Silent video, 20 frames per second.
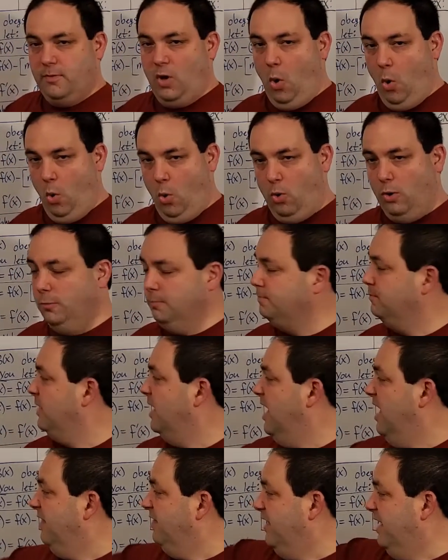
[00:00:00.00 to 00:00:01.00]
Or
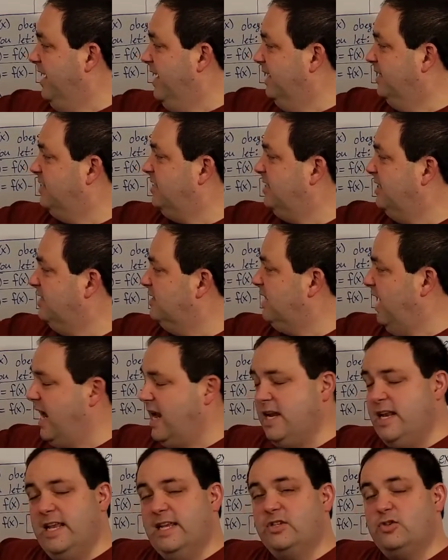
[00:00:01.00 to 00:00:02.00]
the
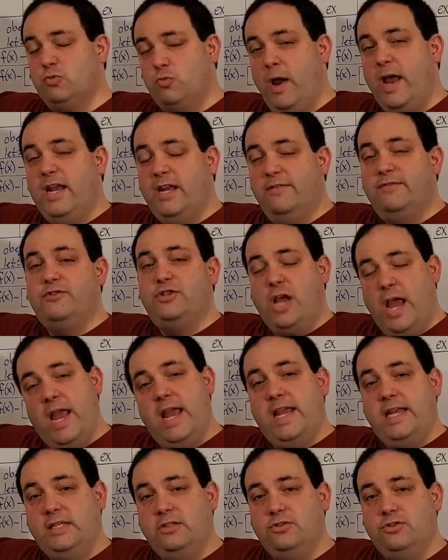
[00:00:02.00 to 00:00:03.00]
instantaneous rate of
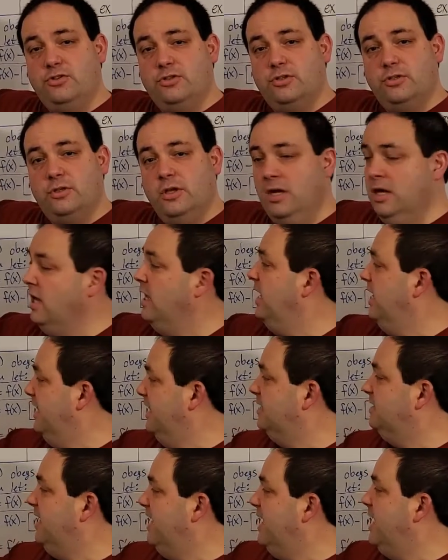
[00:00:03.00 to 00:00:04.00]
change
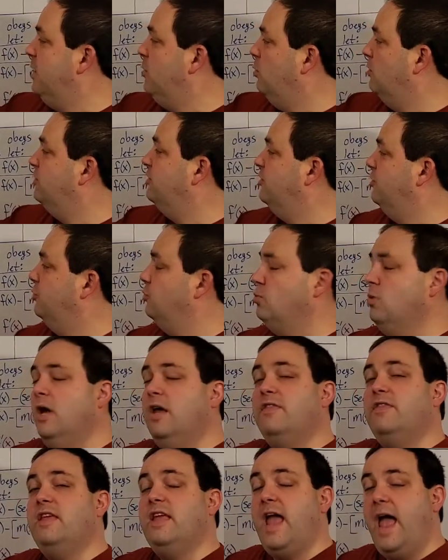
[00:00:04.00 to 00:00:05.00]
is equal to
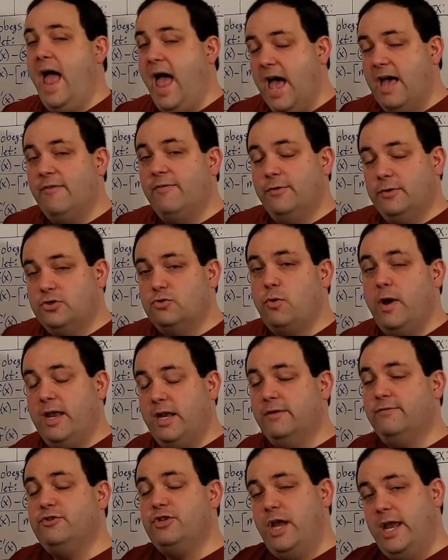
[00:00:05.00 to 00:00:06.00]
the average rate
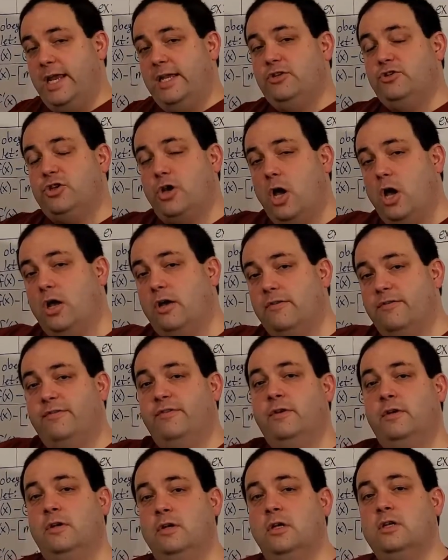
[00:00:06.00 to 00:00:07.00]
of change of
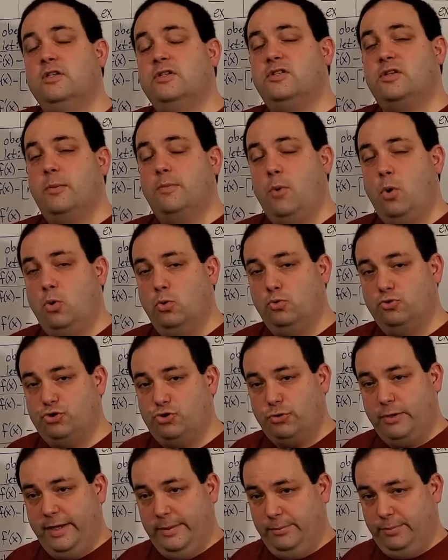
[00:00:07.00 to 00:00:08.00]
some whole
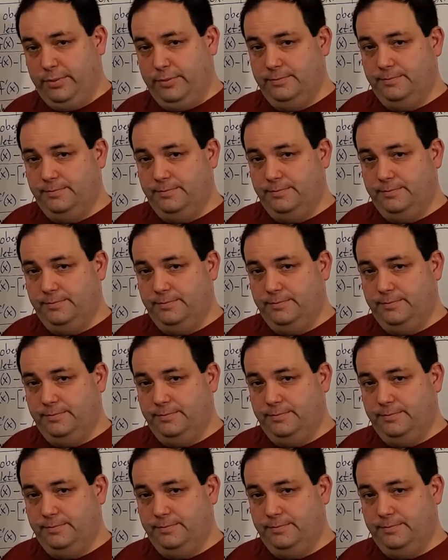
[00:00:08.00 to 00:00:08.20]
trip.